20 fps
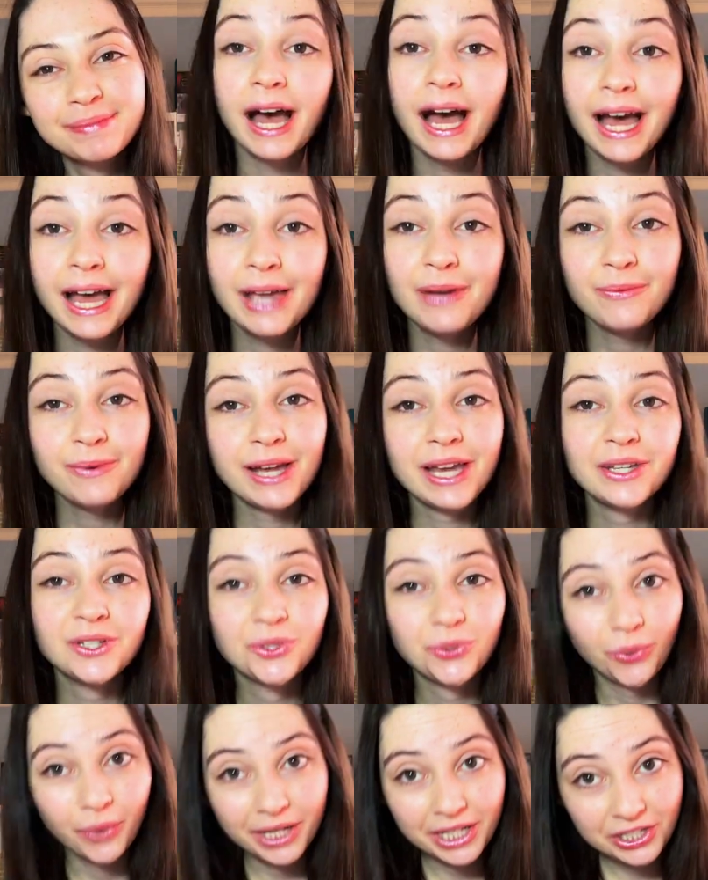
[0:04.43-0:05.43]
I read
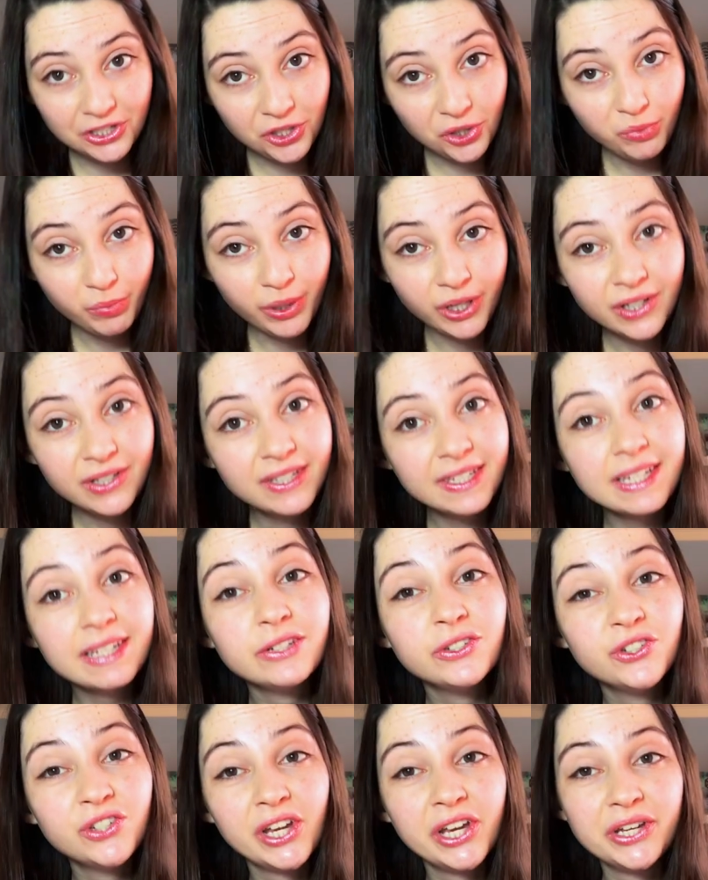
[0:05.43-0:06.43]
22 books
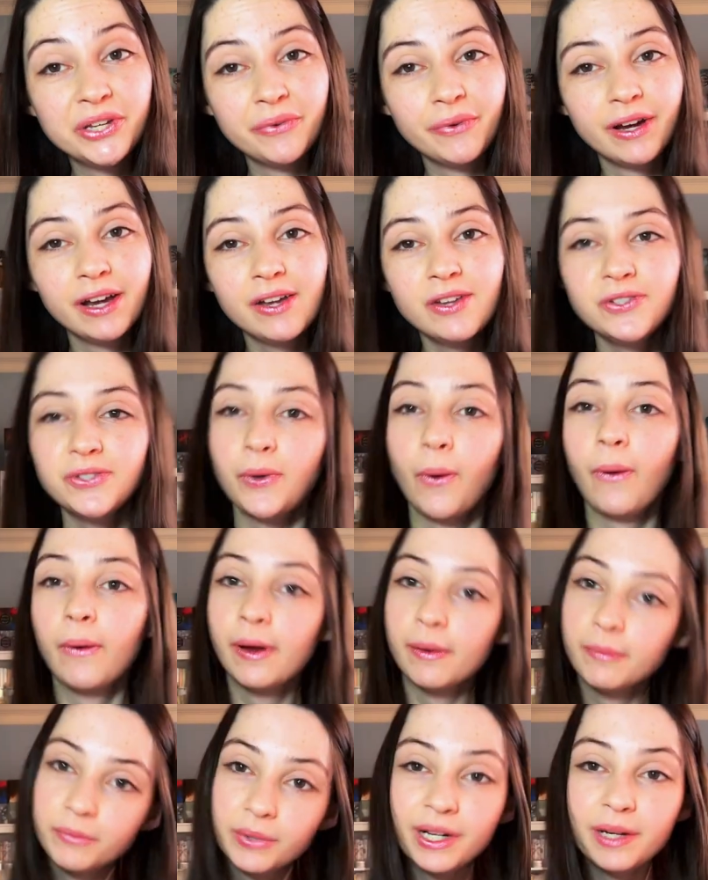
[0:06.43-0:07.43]
in January, so
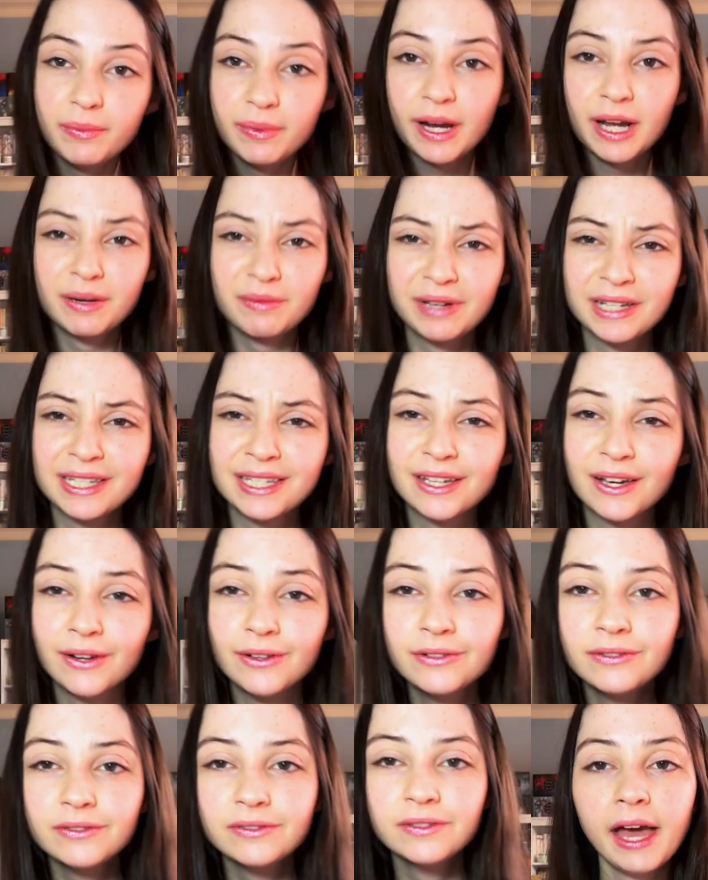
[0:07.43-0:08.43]
I'm pretty proud of
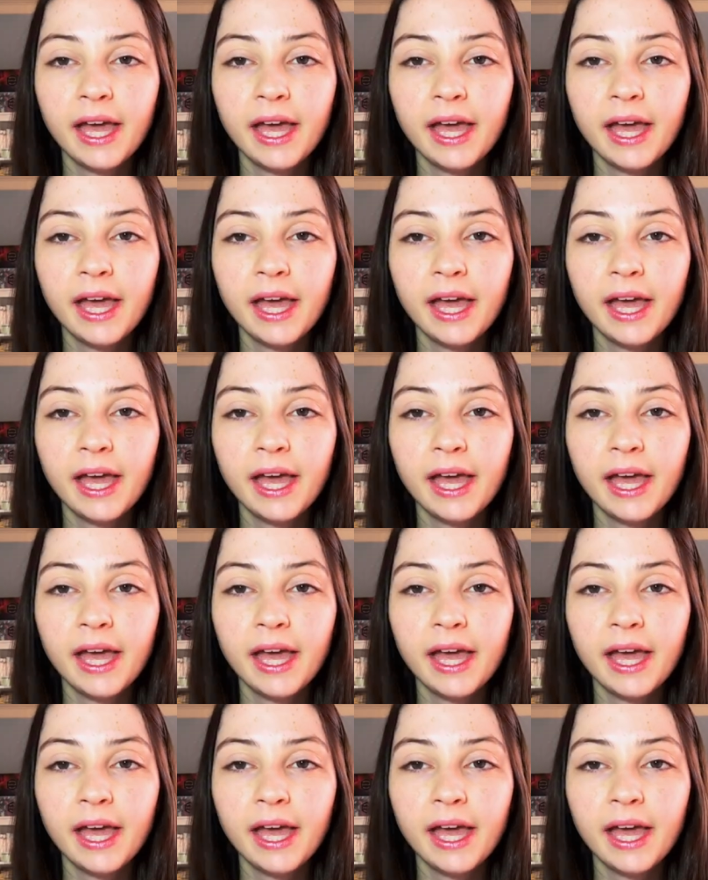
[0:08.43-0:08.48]
myself.